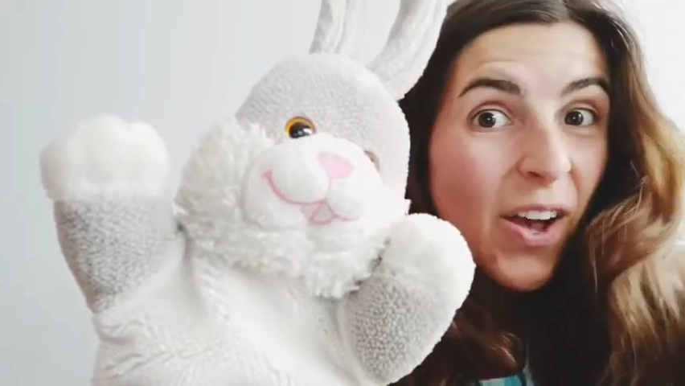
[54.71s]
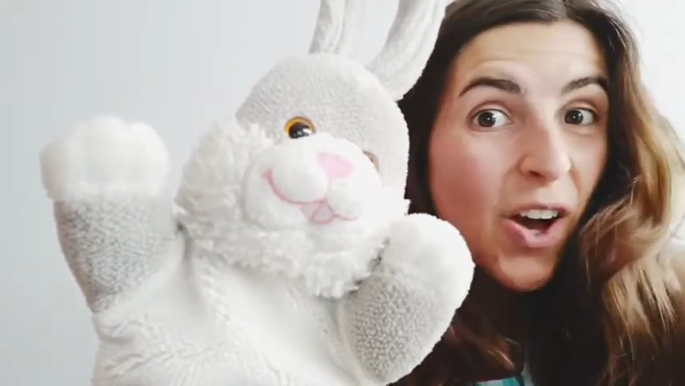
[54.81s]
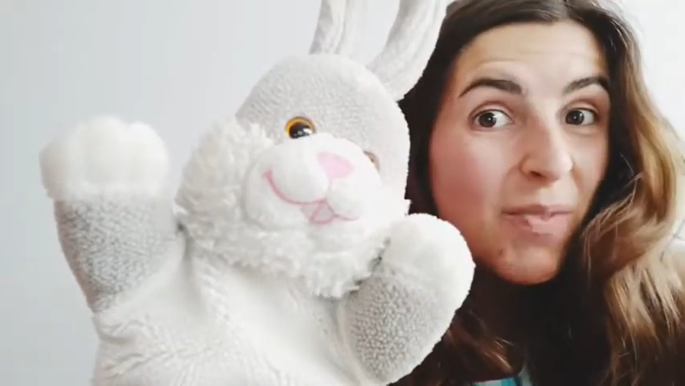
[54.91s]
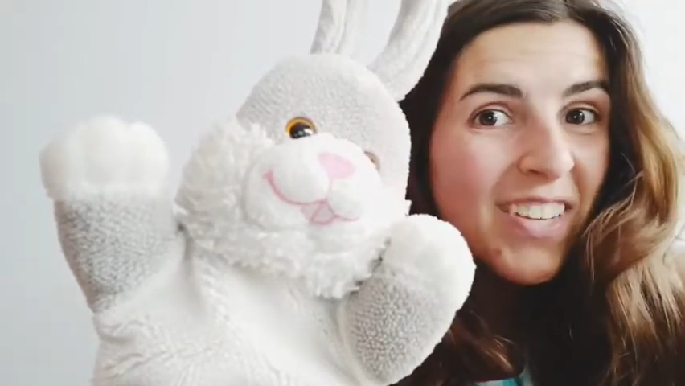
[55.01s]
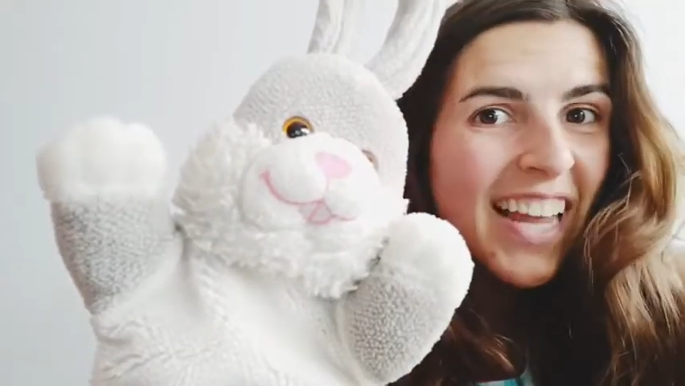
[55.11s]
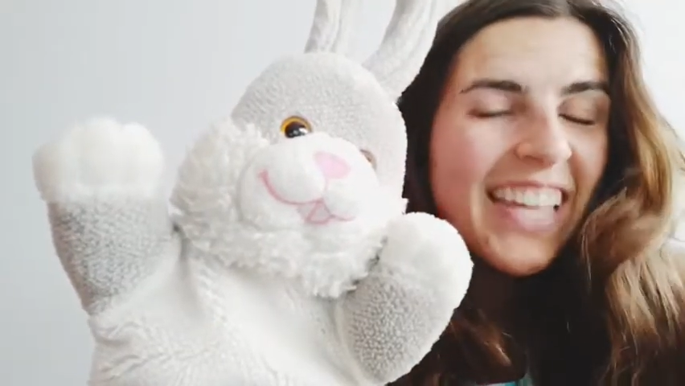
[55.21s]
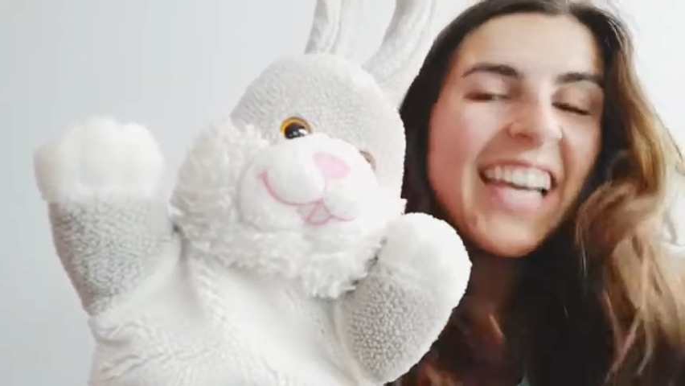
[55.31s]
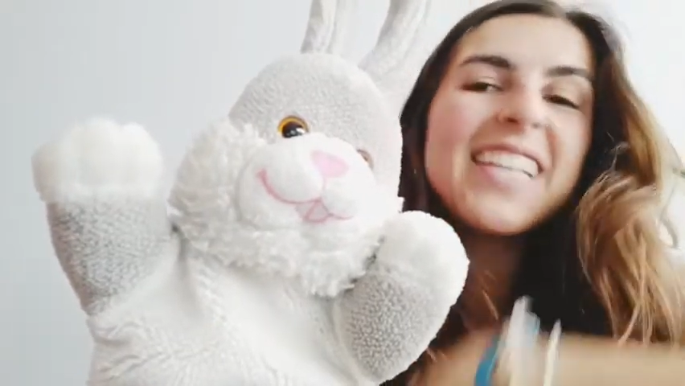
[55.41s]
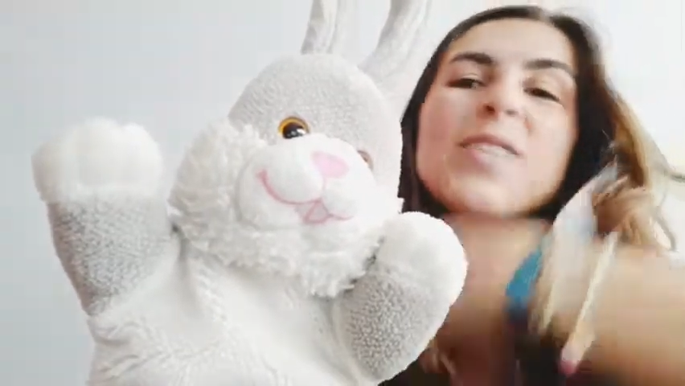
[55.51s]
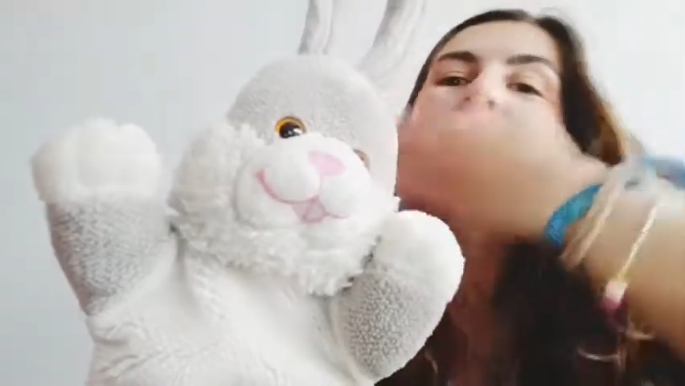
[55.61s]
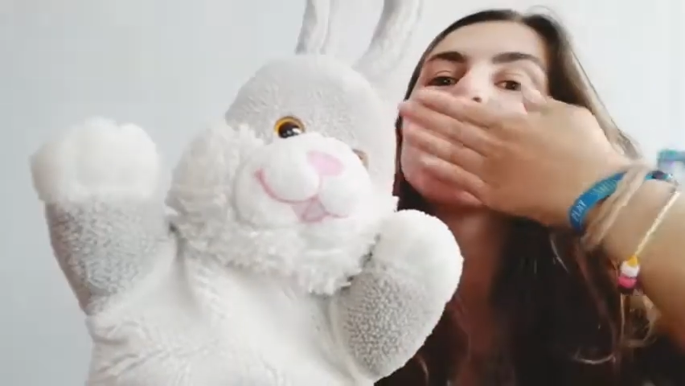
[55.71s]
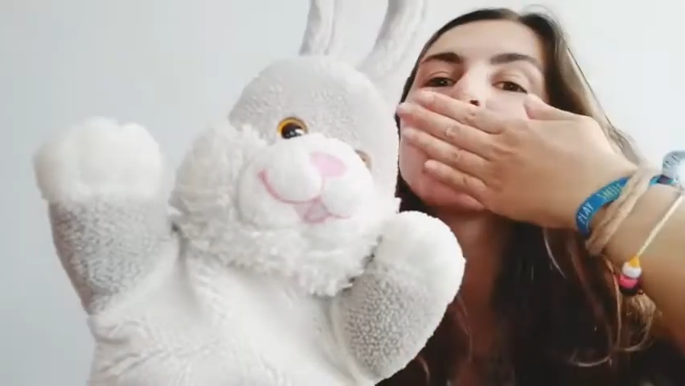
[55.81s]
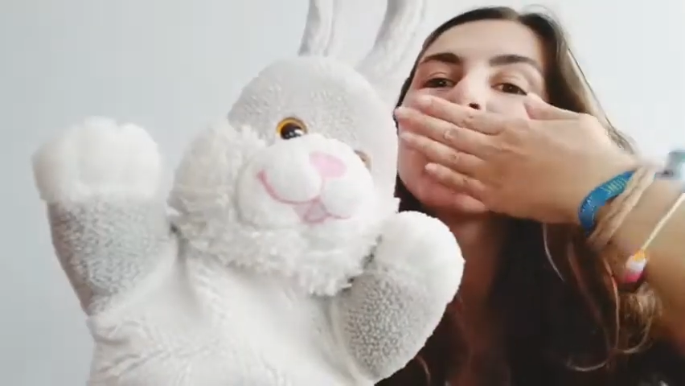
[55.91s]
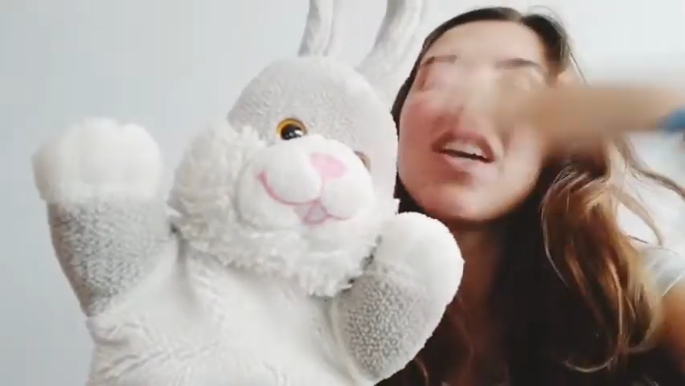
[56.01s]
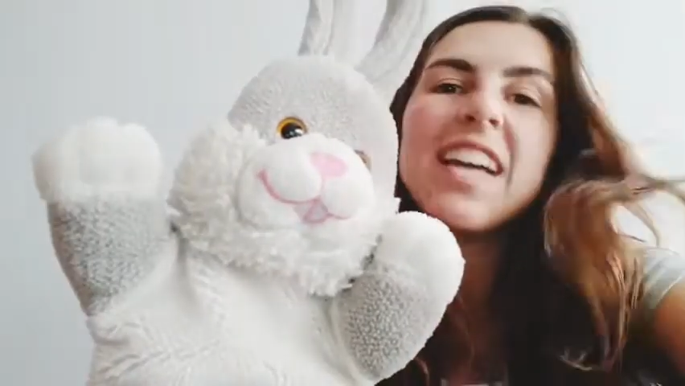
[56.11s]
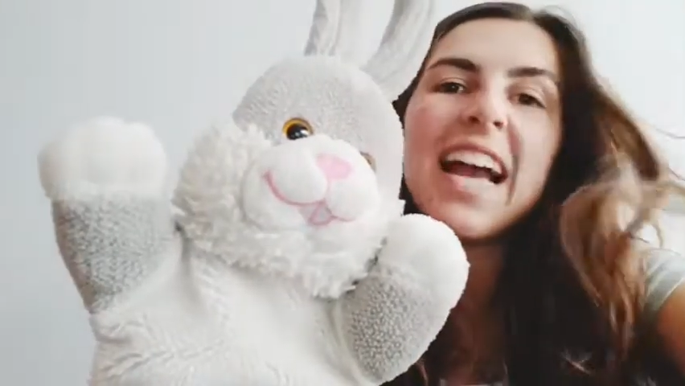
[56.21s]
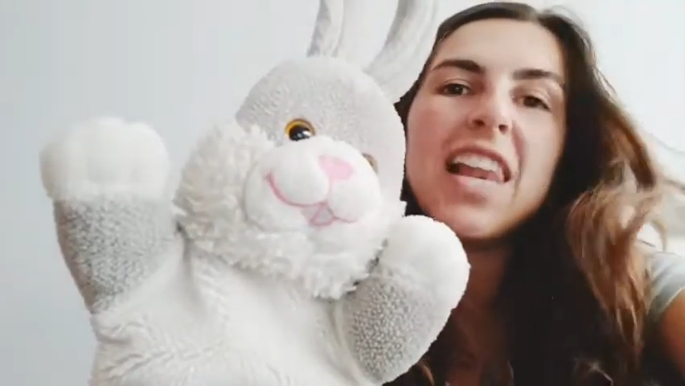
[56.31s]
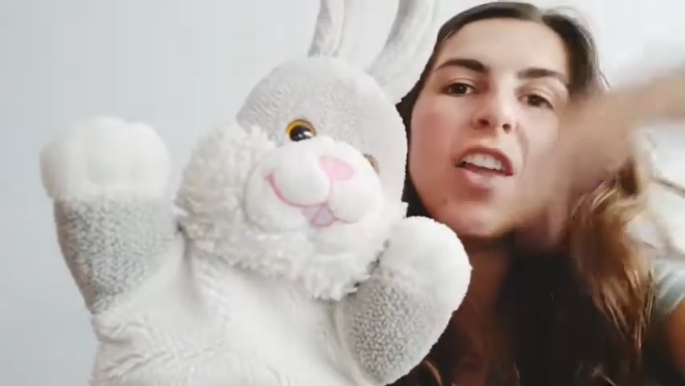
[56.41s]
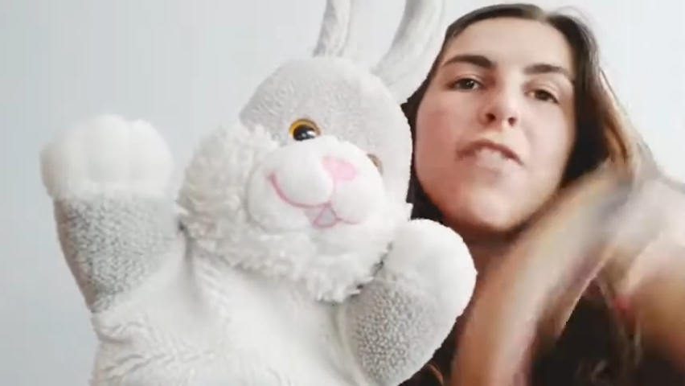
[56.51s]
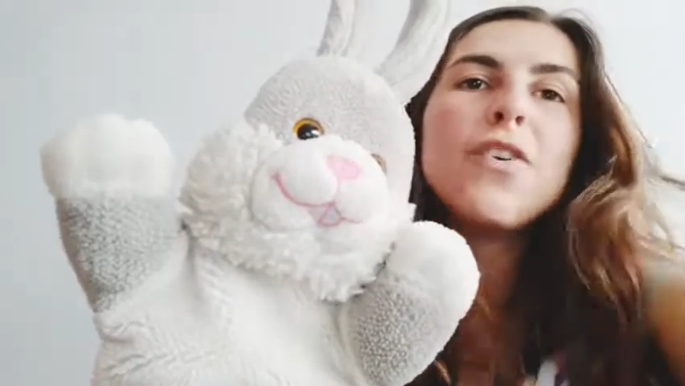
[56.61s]
hope you like it
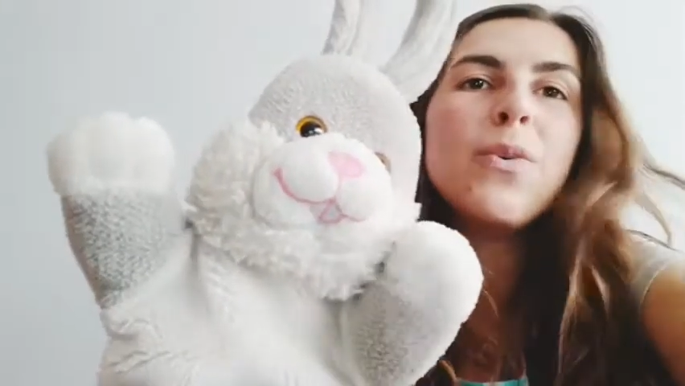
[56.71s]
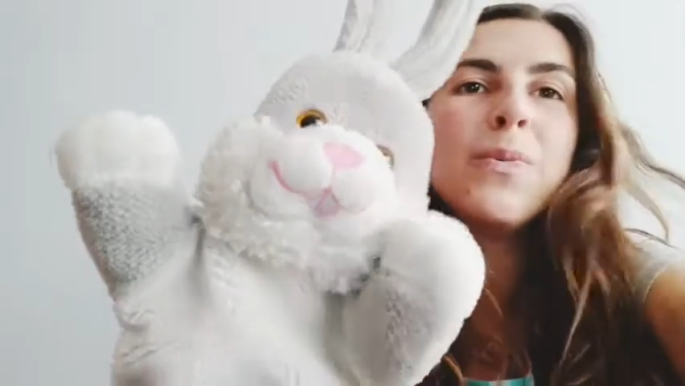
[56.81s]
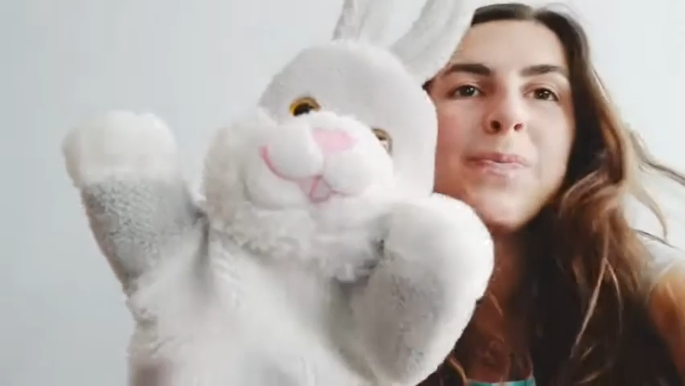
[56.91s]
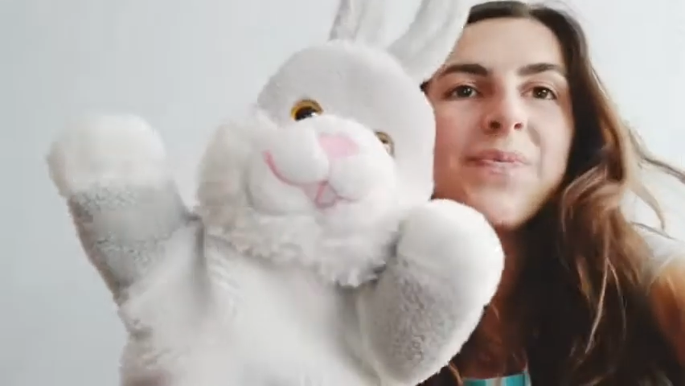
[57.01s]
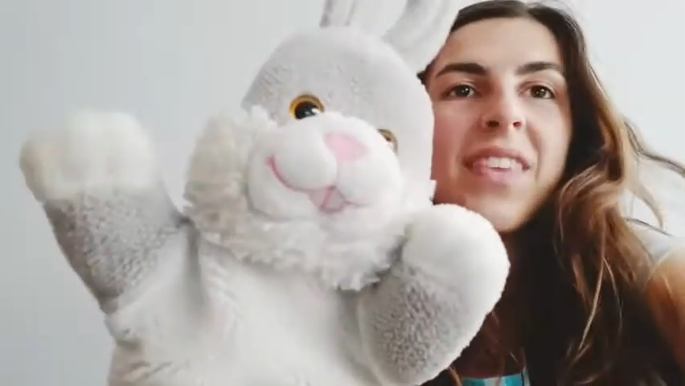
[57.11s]
i love you